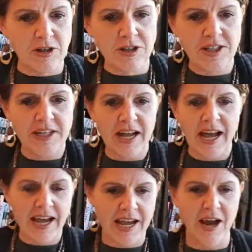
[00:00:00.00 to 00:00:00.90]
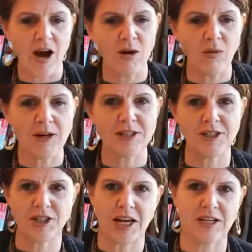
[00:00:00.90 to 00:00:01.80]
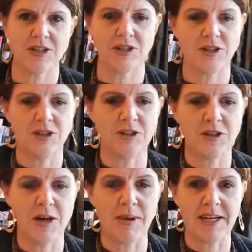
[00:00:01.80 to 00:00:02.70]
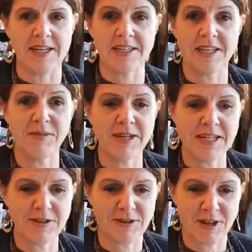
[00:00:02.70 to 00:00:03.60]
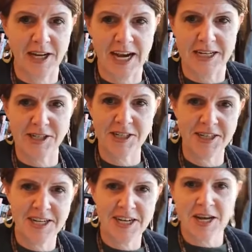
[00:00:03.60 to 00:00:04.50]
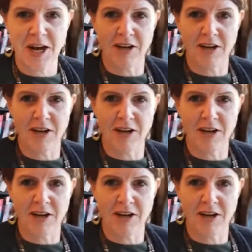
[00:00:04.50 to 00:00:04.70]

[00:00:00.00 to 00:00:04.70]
Today I wanted to chat to you about, you can see I'm in a different location. I've